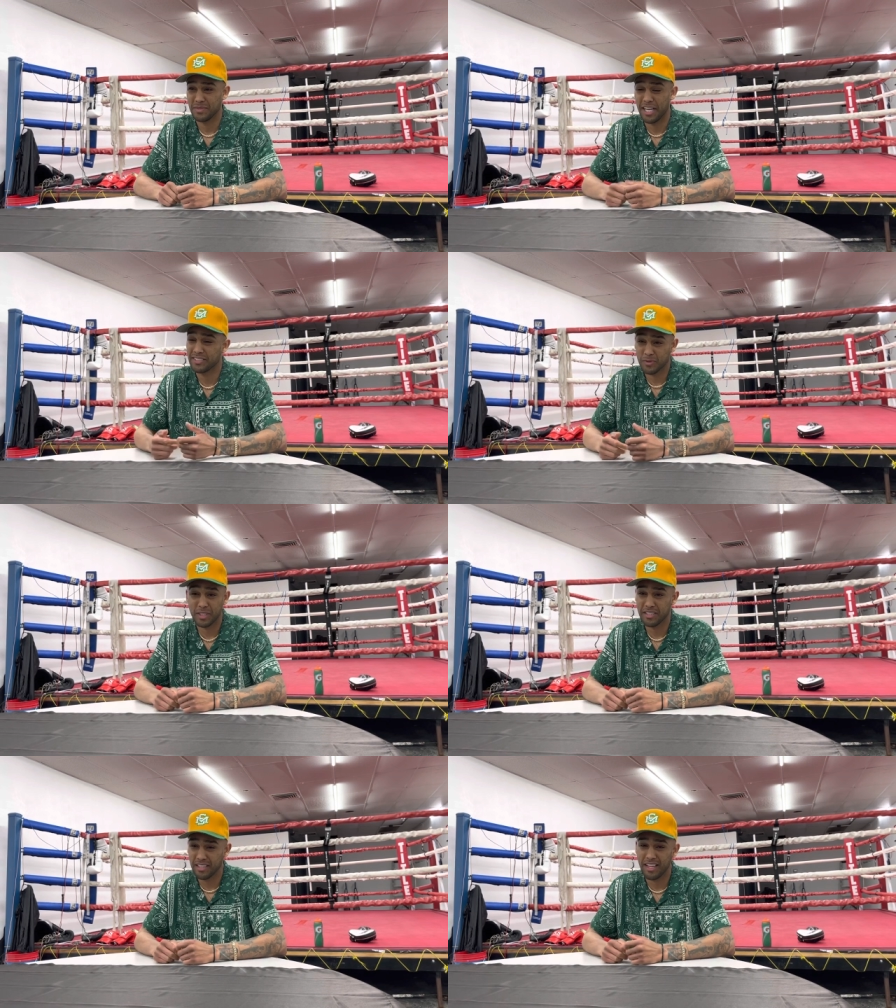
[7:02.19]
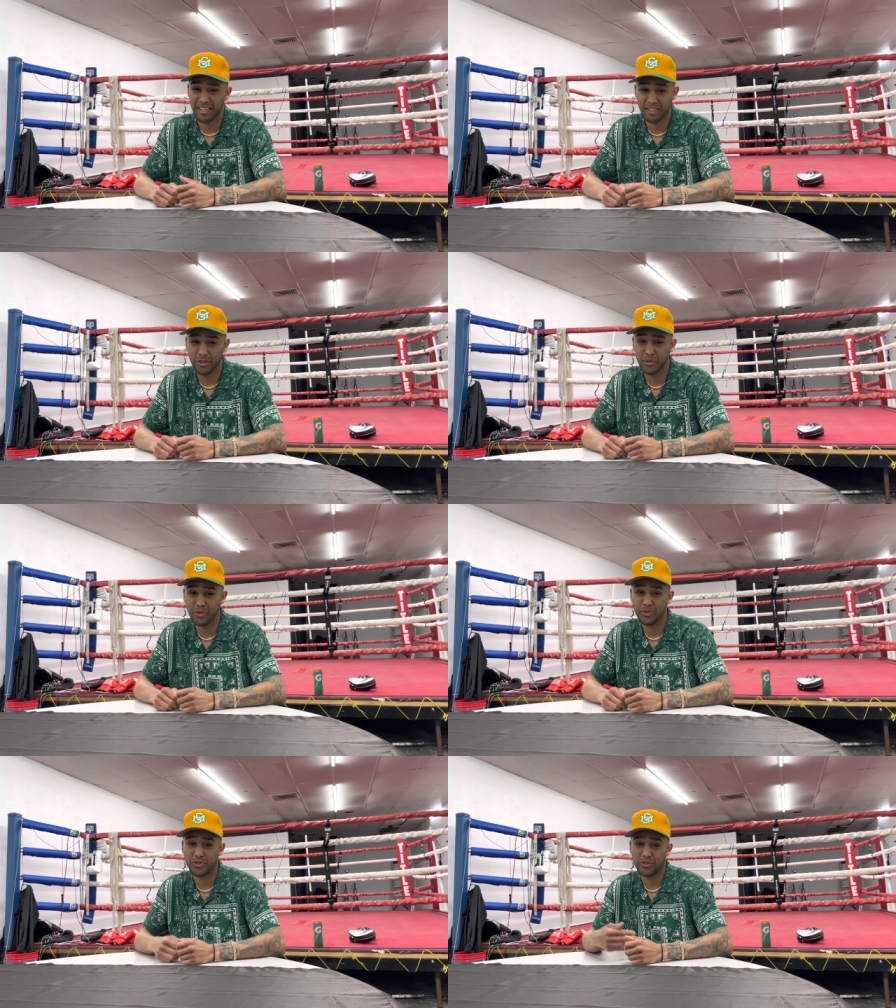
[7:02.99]
That's what it, like,
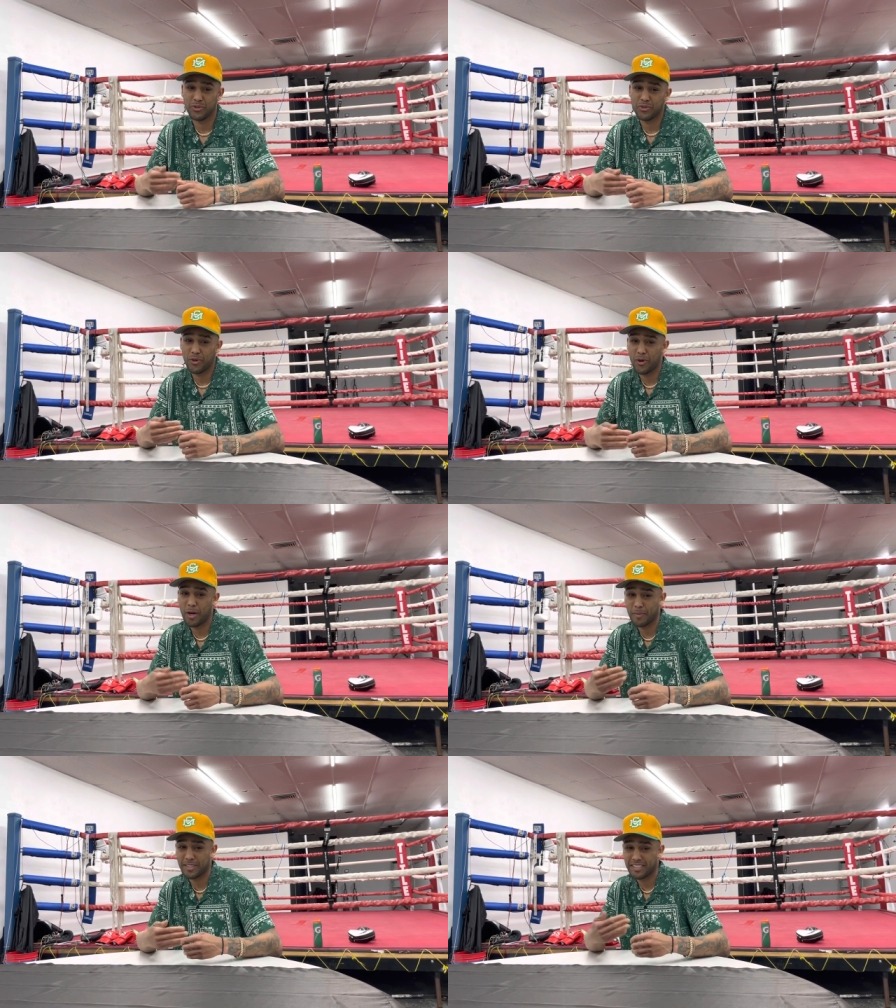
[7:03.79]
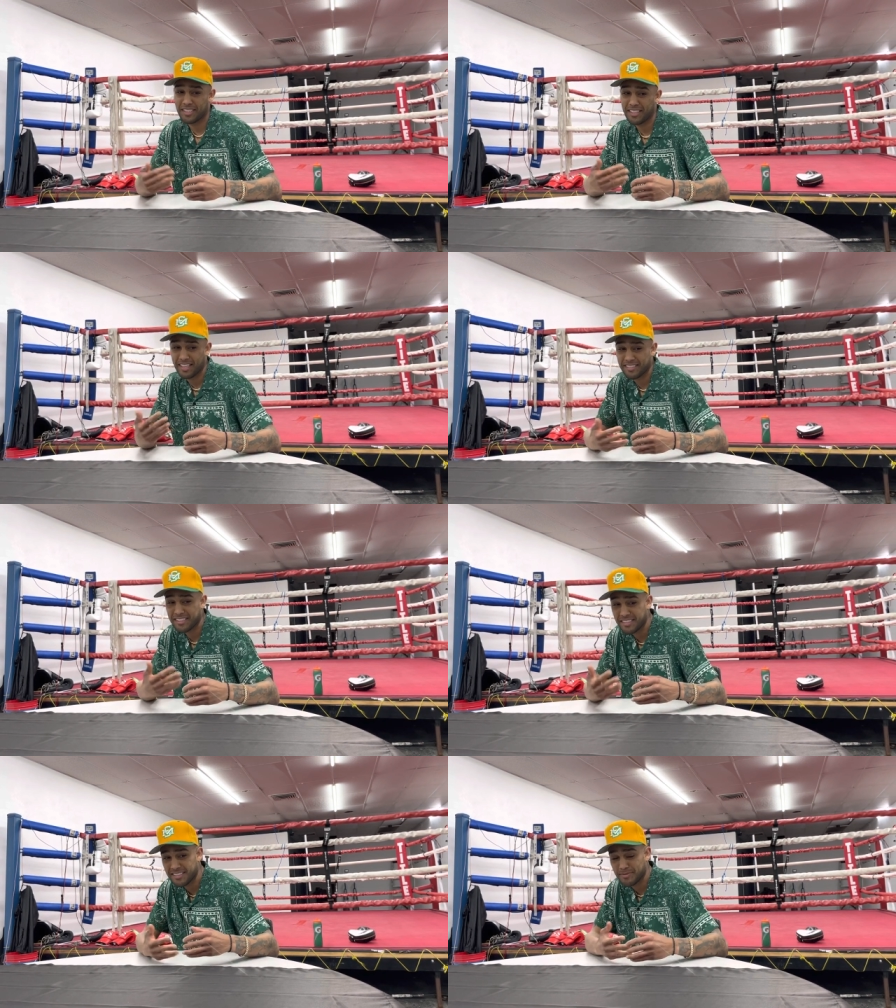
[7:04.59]
you grow up as a kid, like,
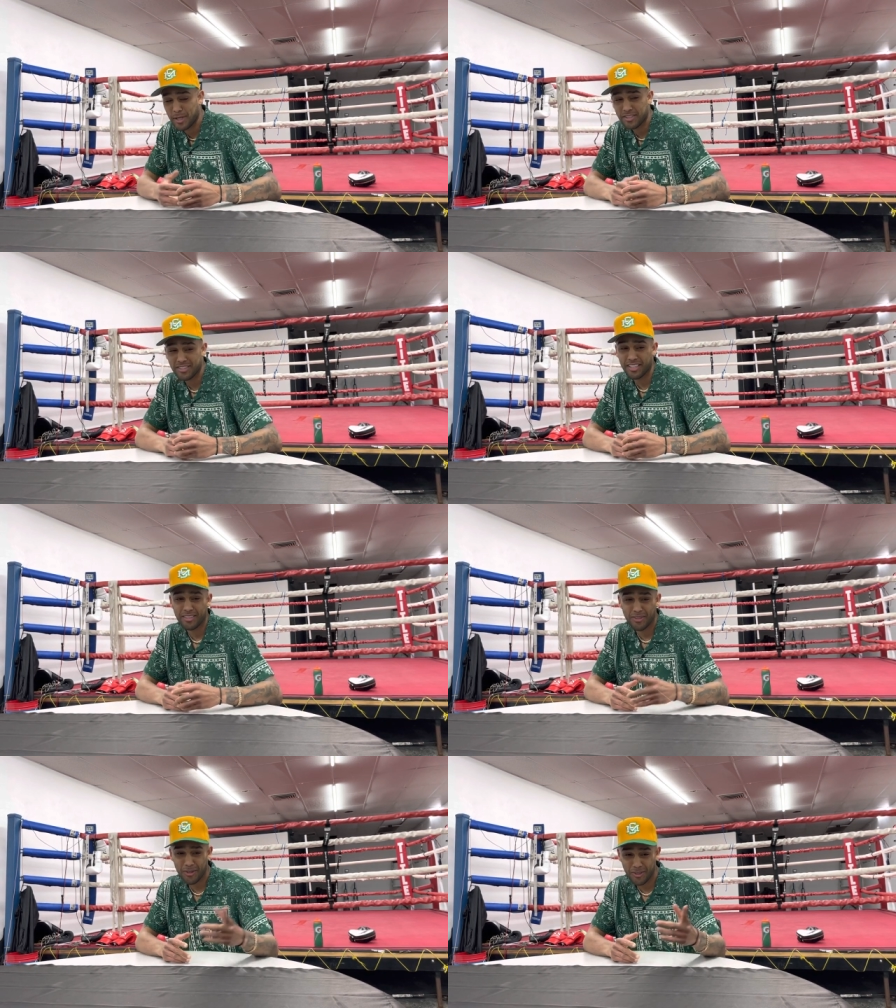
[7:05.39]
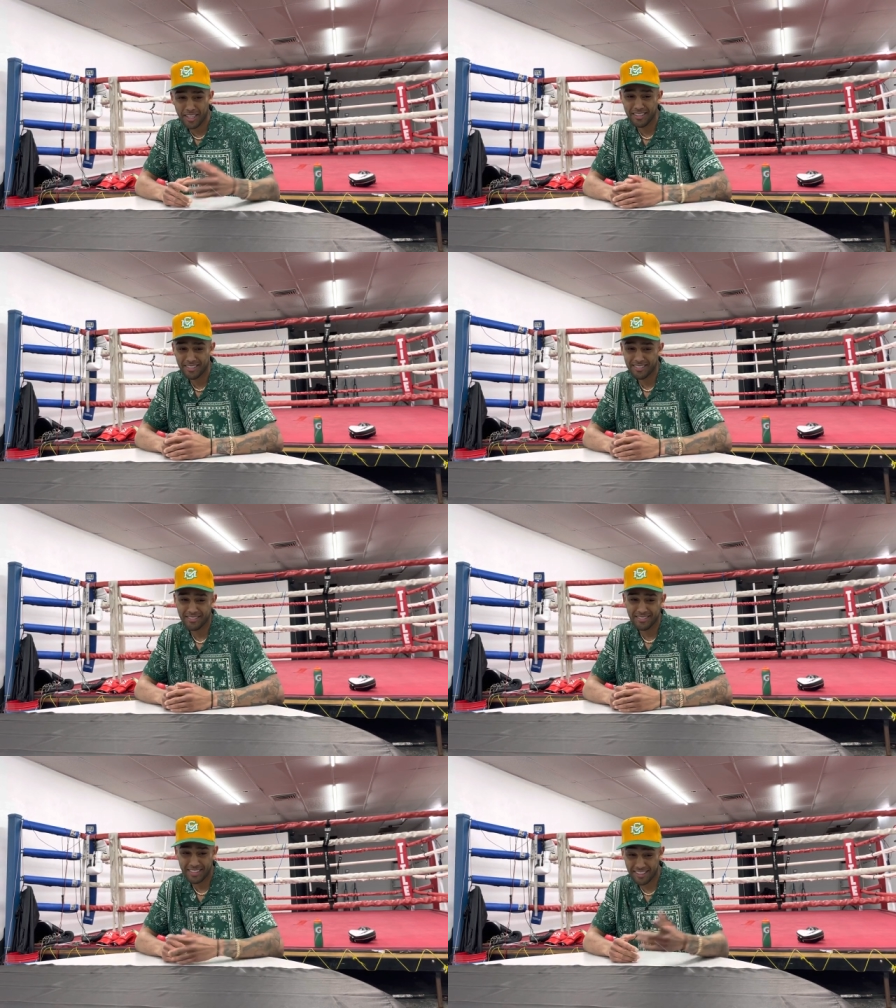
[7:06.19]
seeing these belts, you're like, oh,
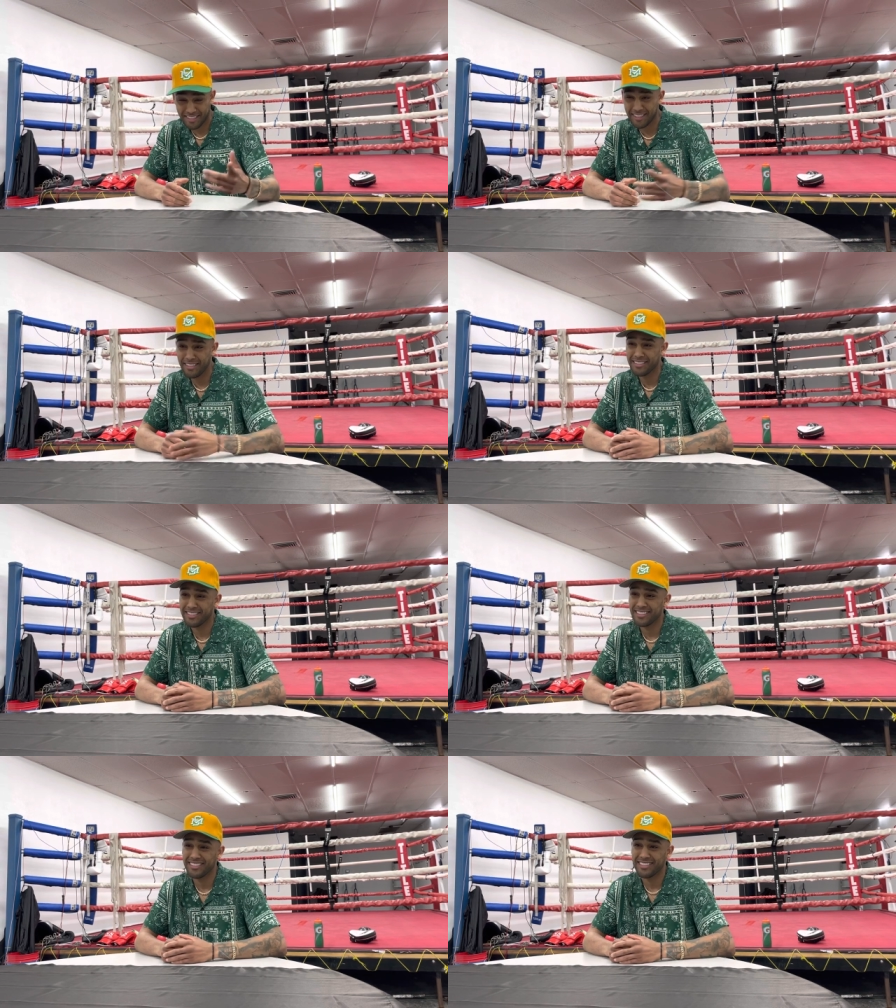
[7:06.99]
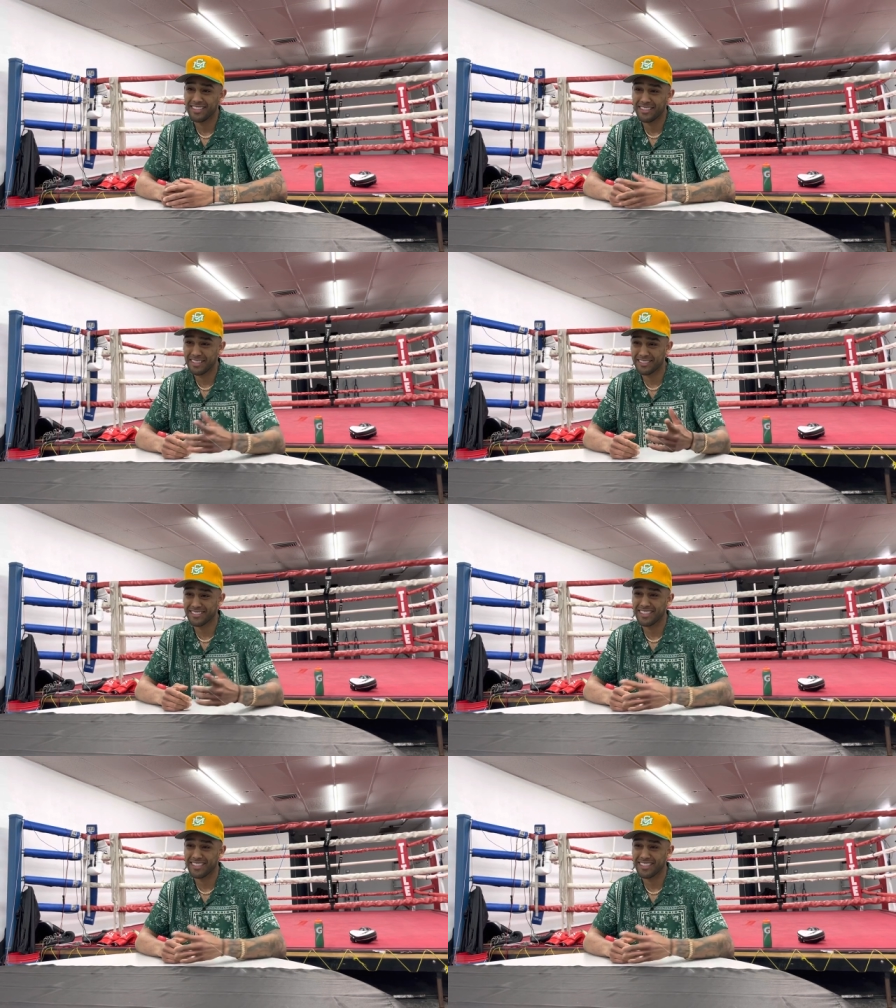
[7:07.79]
that's it. That's